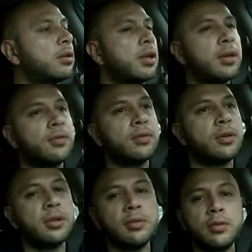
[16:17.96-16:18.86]
ask
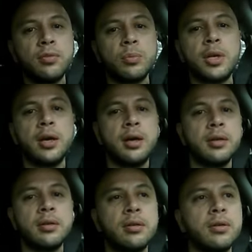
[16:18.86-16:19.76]
forgiveness from God,
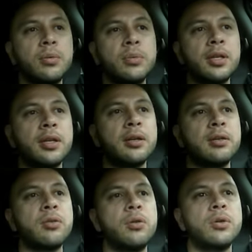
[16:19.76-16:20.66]
you know what I'm saying?
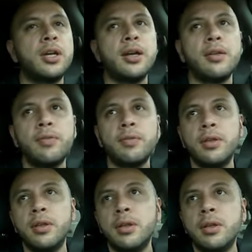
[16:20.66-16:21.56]
His whole life,
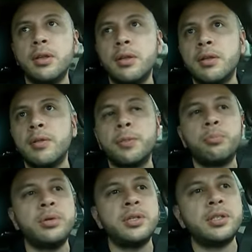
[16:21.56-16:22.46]

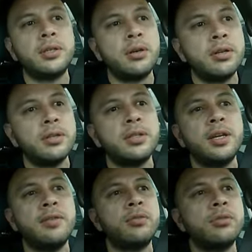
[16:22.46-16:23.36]
preaching all this
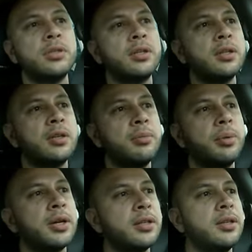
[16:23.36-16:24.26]
devil shit. He
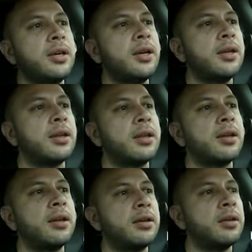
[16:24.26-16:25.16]
about to die, and
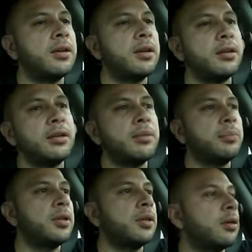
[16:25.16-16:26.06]
now he
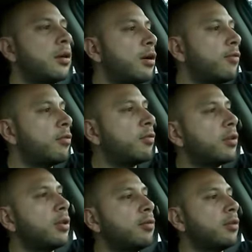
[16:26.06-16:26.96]
pleading God for
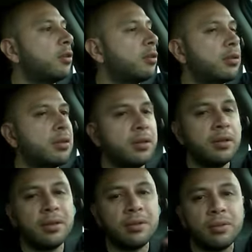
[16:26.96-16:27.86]
forgiveness.
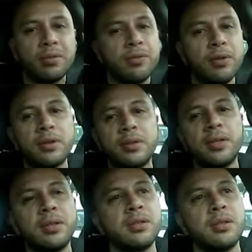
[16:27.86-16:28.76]
What the fuck is
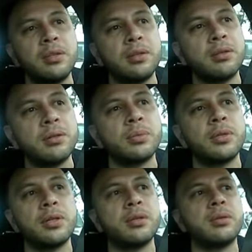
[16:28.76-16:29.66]
that shit, you know what I'm
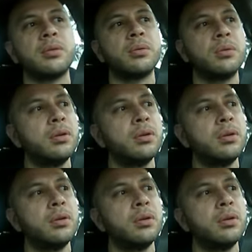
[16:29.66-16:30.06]
saying? So